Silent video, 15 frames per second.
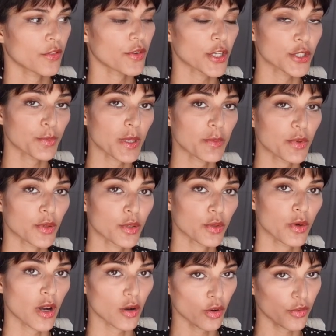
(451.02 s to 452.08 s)
French people
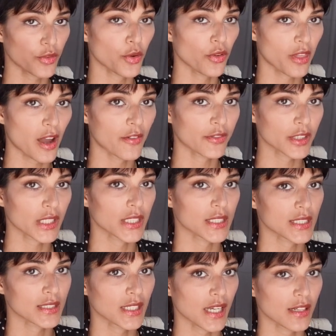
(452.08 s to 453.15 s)
who are of North African
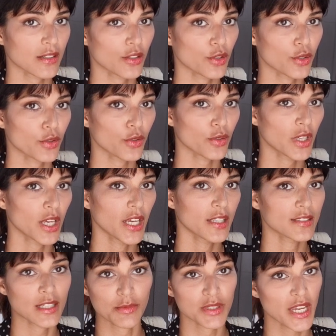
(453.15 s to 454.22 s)
descent who
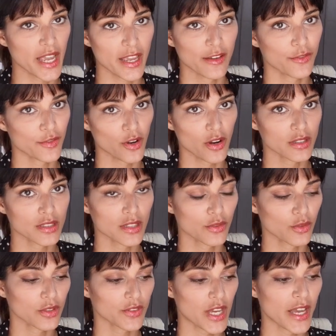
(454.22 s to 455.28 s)
seem to hate France
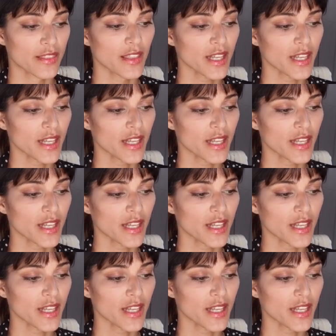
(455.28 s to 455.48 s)
and all of that.